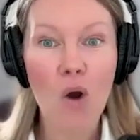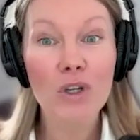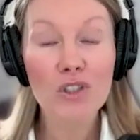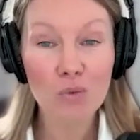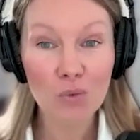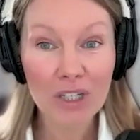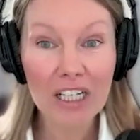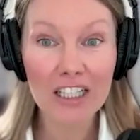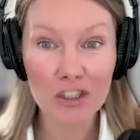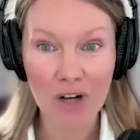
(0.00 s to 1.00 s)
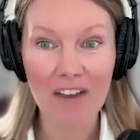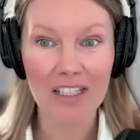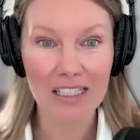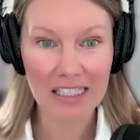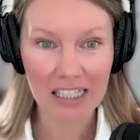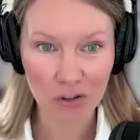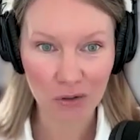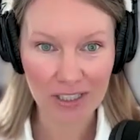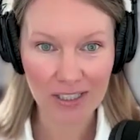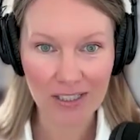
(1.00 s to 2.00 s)
What's really driving these
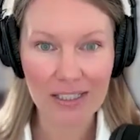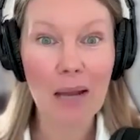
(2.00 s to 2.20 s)
increases?